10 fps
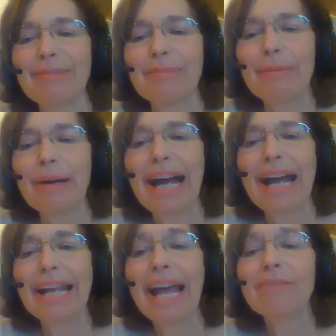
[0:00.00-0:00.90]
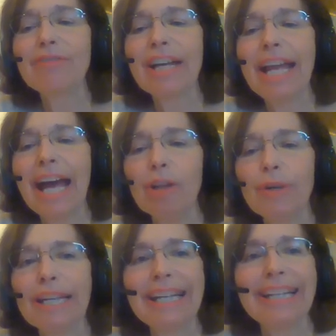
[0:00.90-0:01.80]
Bye-bye. Have a fun
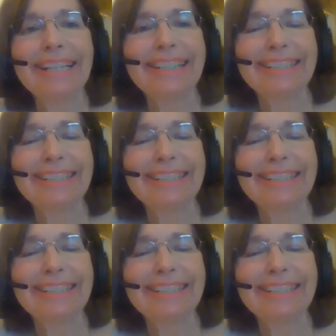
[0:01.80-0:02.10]
Halloween.